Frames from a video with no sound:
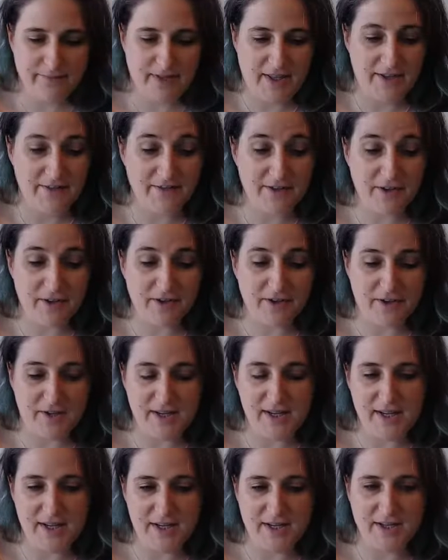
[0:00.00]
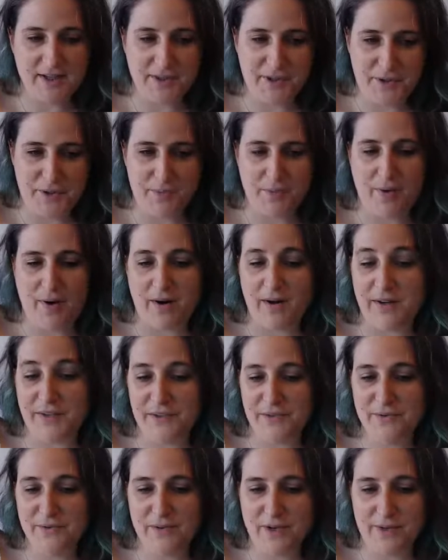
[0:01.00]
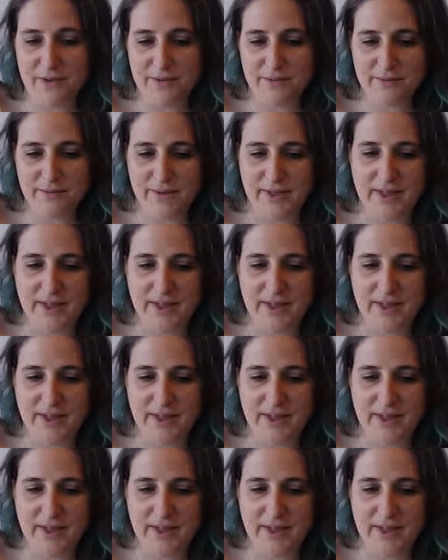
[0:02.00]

If you're a geek, you probably do know.